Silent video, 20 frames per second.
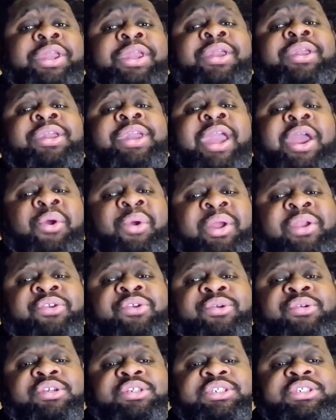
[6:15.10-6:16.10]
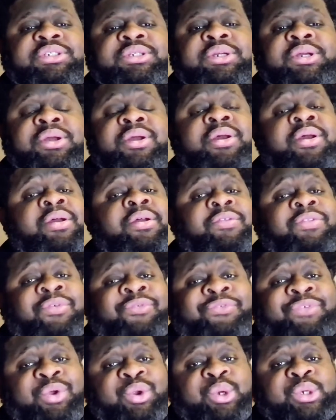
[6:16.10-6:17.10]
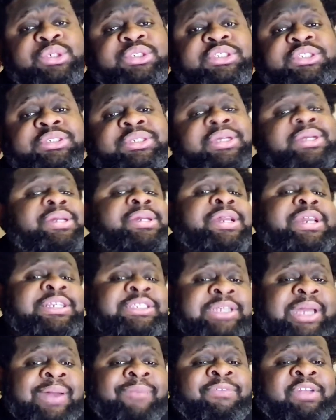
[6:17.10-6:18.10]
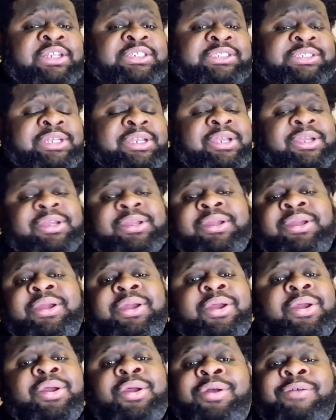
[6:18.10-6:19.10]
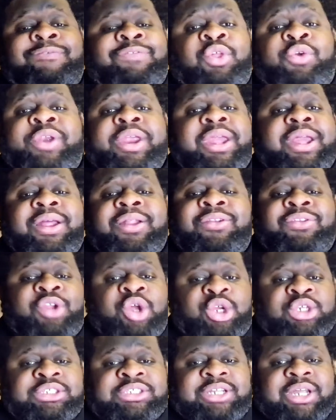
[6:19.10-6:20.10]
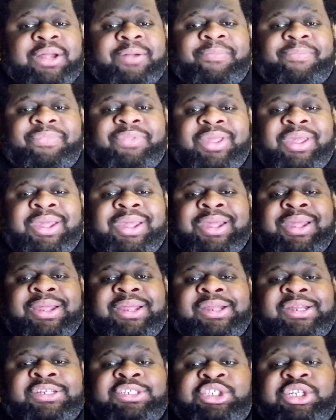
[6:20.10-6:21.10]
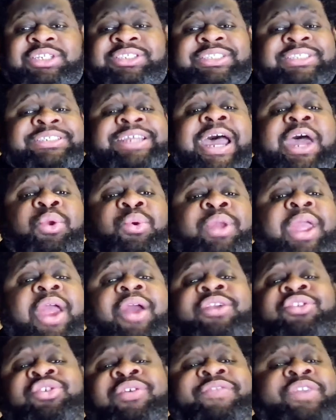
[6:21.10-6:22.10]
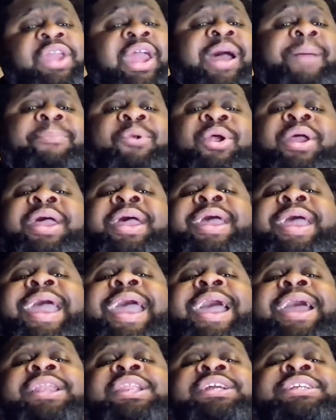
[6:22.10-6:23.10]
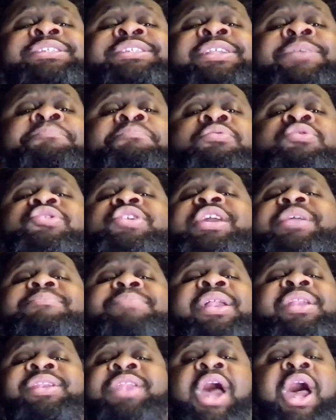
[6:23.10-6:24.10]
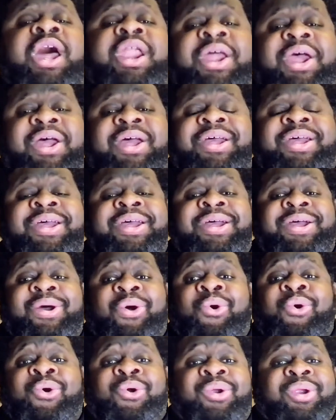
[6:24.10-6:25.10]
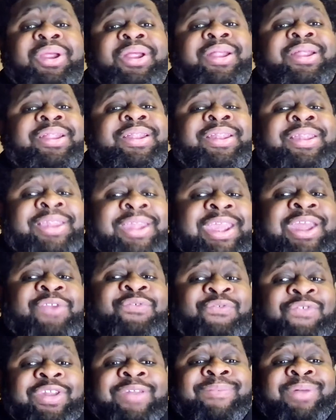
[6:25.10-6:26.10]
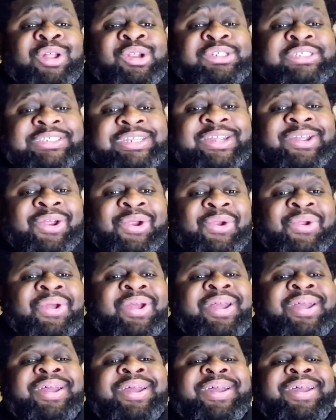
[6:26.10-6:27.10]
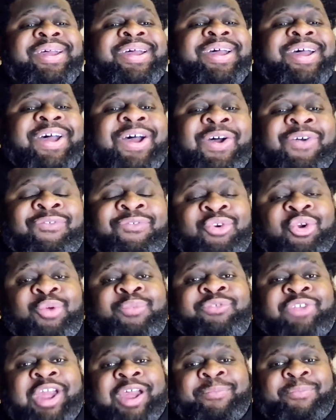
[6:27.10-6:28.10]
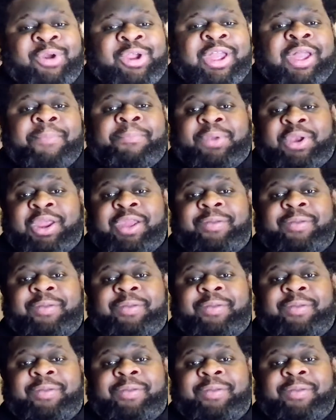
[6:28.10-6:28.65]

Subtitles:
characters. The first is obviously Floria Tosca. She is the title character of the opera and is the prima donna, or lead female singer, of Rome's opera company.